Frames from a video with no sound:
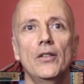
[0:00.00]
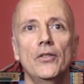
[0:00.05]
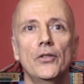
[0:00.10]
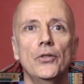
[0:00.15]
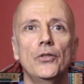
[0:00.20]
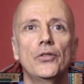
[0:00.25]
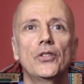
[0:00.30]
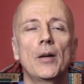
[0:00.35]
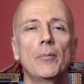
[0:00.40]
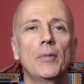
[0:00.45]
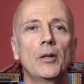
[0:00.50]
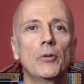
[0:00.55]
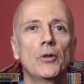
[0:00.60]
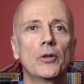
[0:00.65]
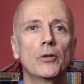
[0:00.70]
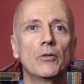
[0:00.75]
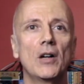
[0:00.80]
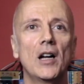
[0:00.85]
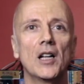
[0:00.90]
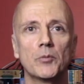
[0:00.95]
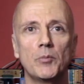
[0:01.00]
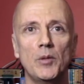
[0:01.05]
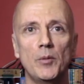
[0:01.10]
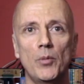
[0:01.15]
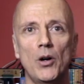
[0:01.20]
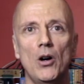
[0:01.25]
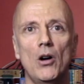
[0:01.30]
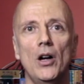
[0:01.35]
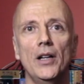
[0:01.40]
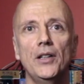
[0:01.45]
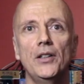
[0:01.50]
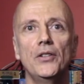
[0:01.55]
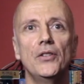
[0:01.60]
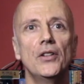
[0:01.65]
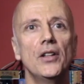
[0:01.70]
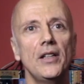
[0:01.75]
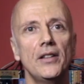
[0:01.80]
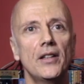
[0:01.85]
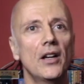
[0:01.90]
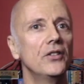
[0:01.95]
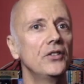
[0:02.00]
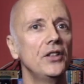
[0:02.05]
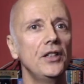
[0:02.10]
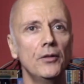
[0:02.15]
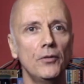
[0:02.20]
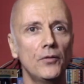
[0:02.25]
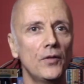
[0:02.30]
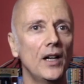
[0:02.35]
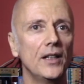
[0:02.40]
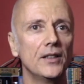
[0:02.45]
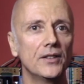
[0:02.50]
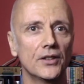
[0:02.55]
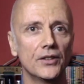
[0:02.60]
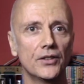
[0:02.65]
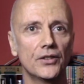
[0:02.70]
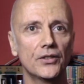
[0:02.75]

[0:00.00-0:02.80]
and do something with a Raspberry Pi, you need those interfaces.